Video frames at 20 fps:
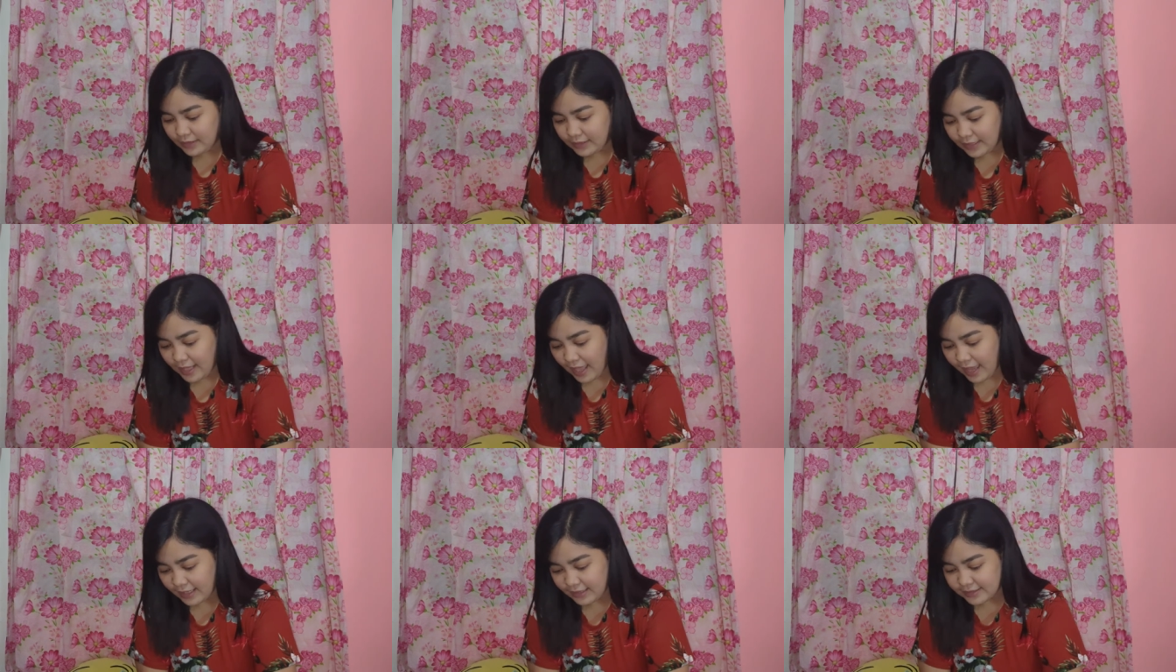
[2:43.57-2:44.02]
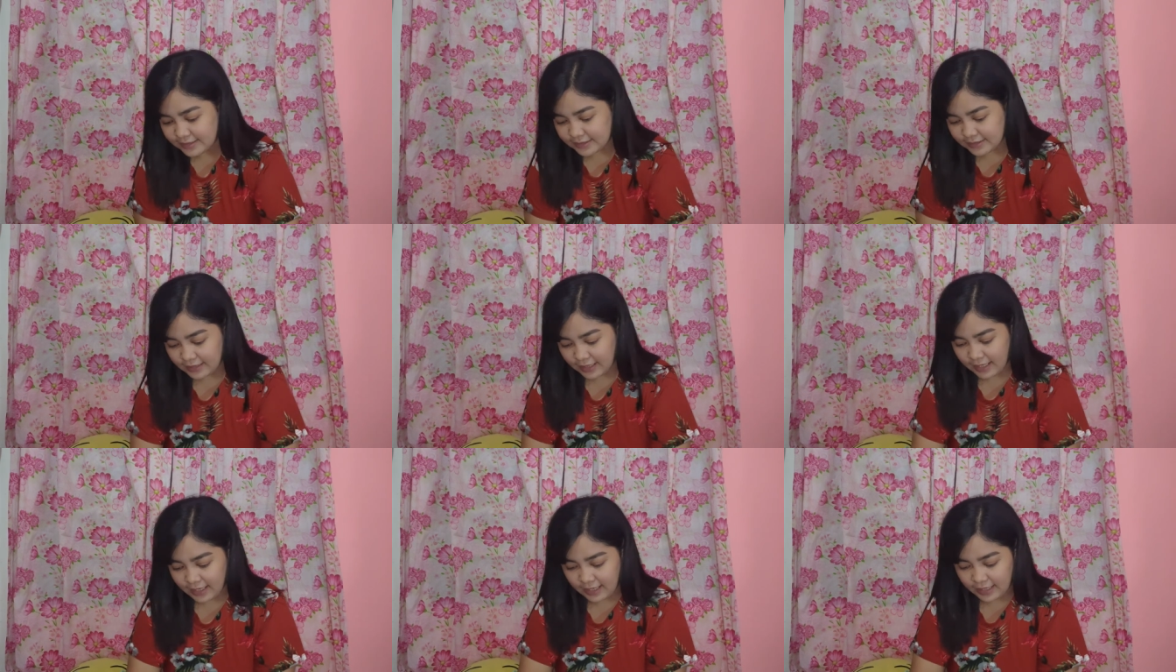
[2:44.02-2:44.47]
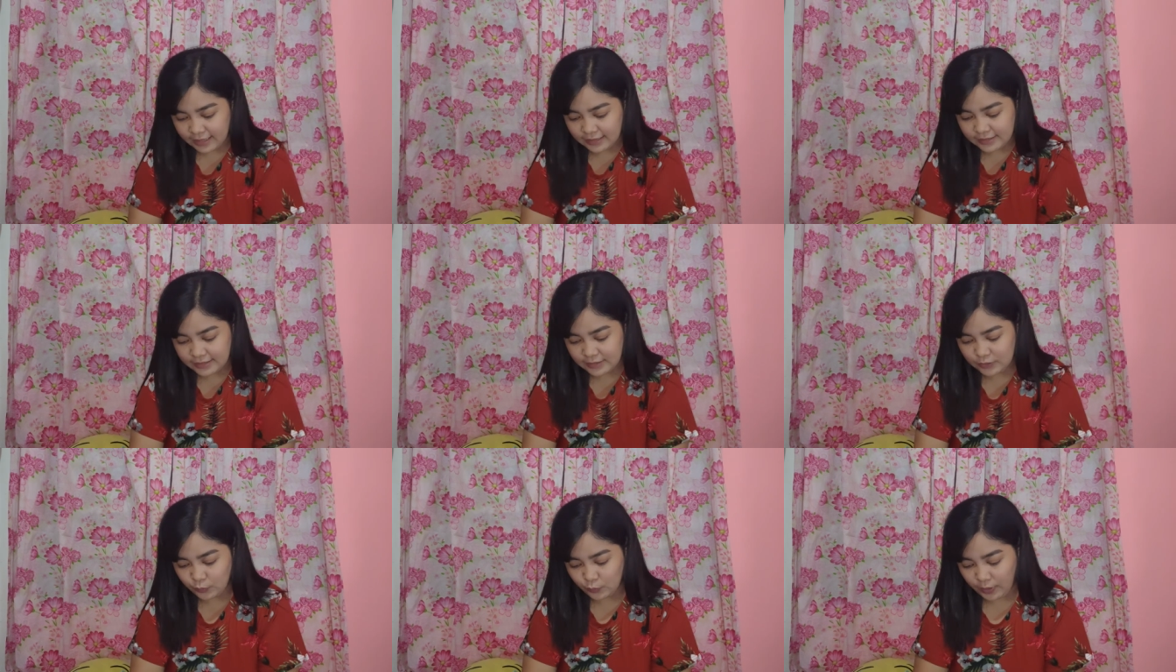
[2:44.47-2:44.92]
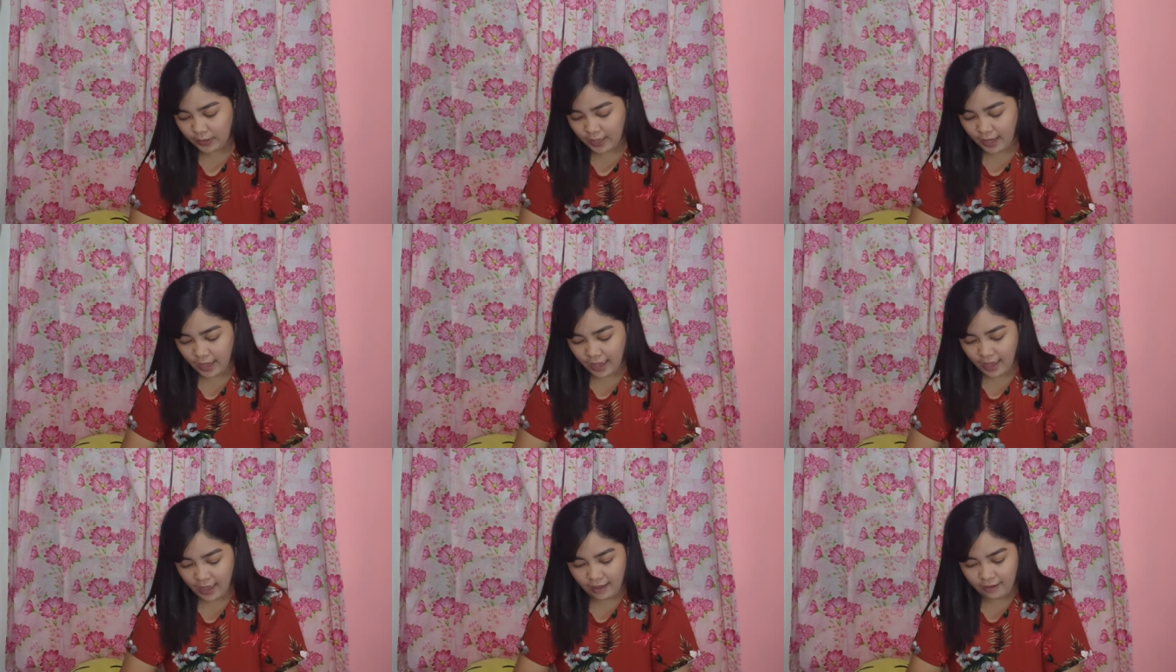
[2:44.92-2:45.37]
Next is we
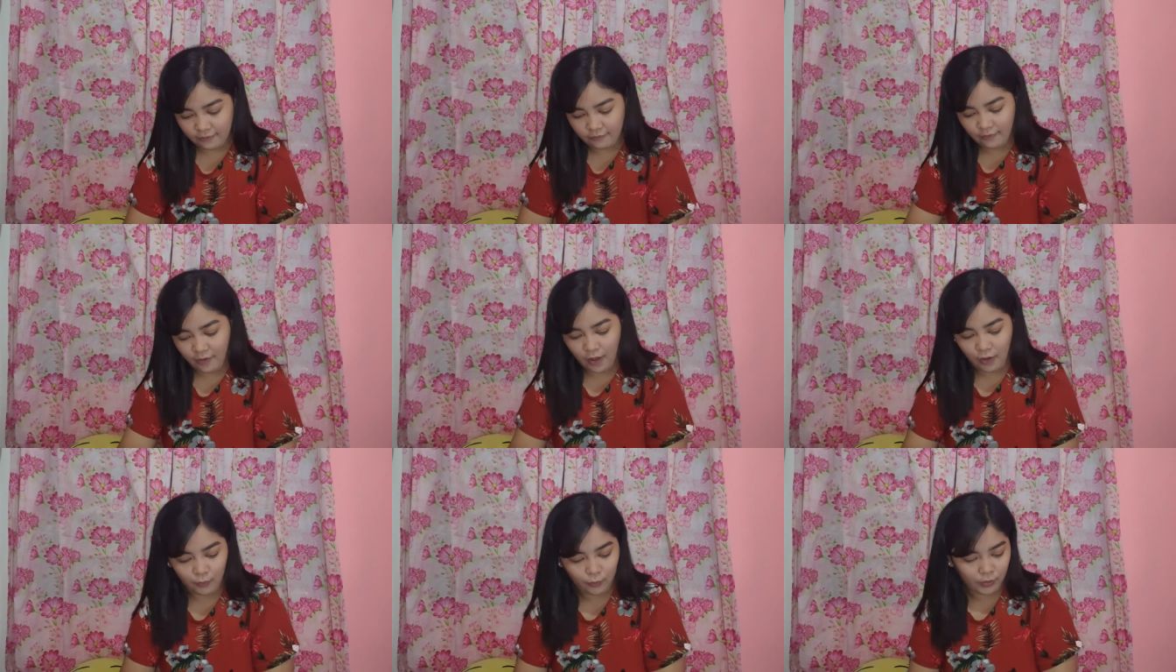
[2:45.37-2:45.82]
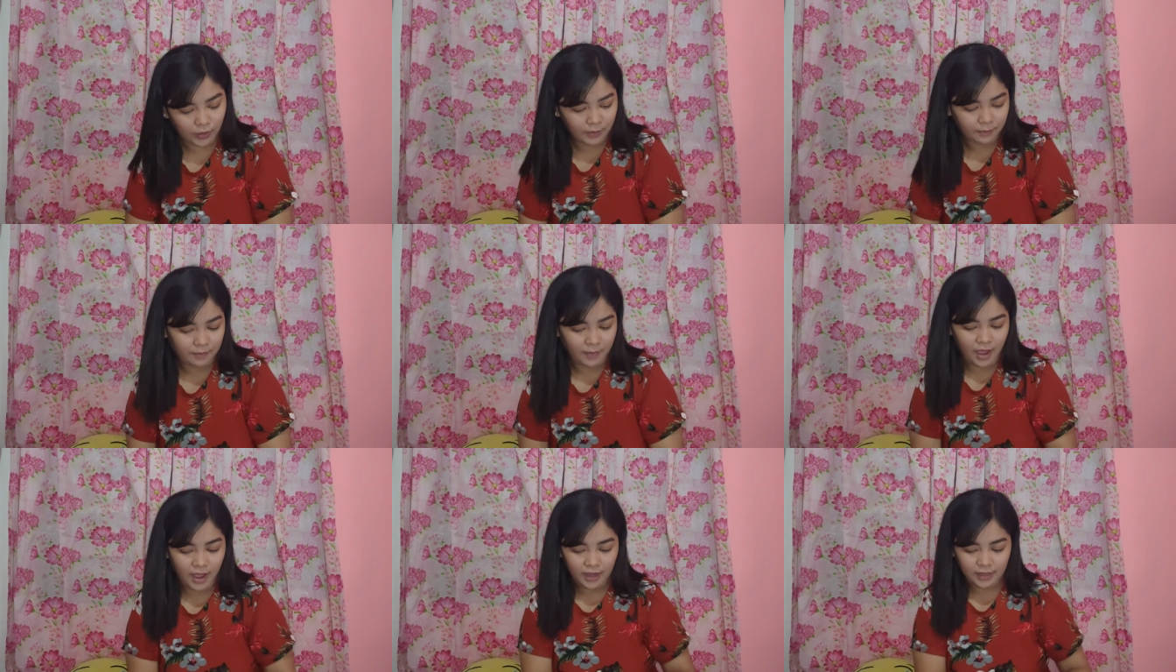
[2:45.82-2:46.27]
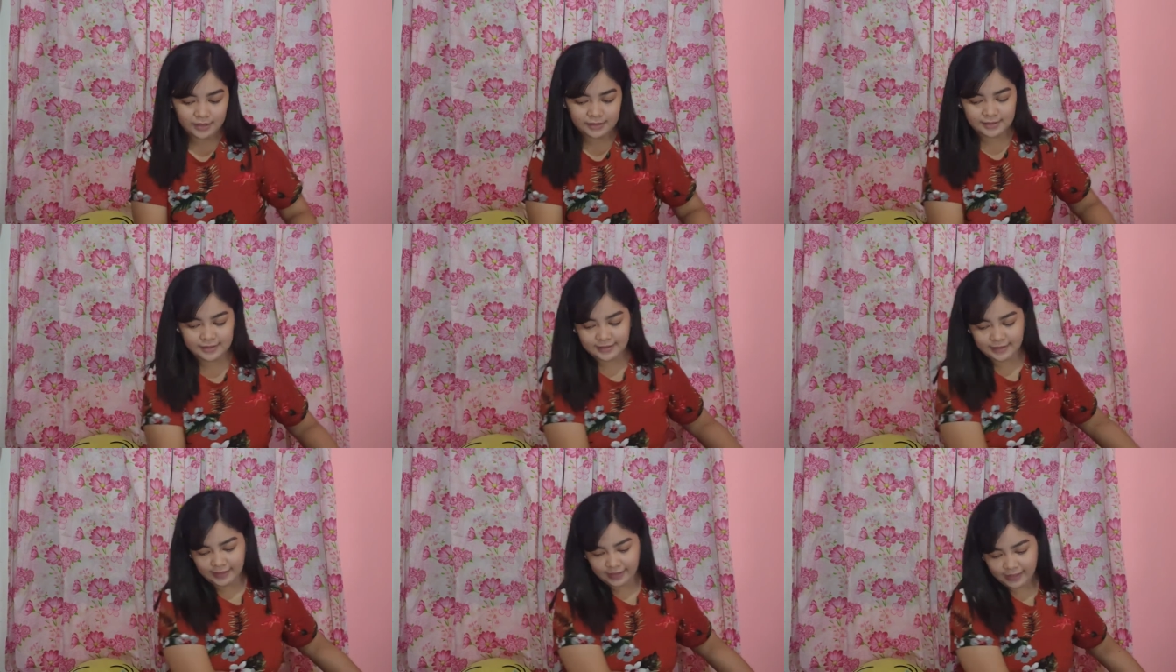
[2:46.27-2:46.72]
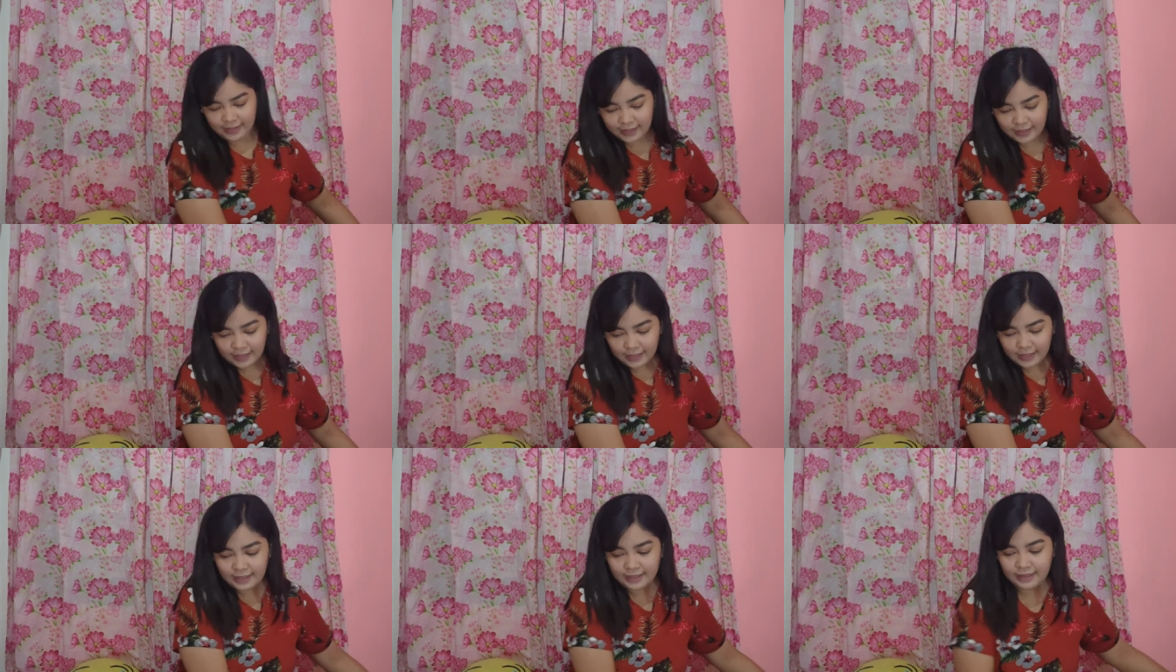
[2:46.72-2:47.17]
have our box
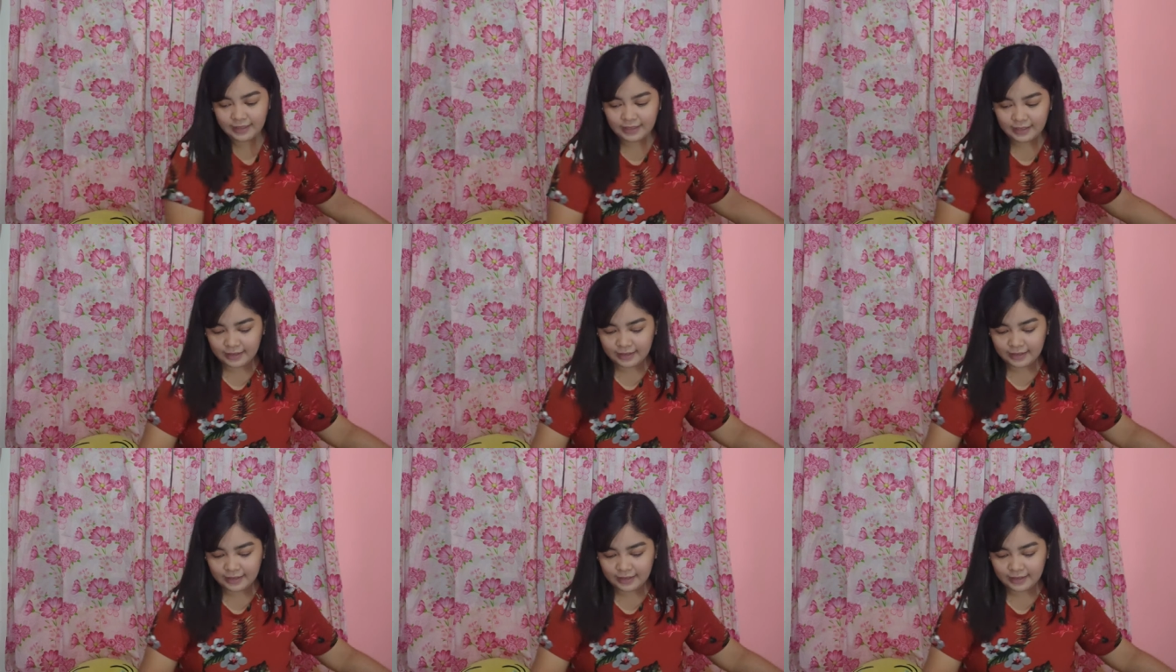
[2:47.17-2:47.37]
in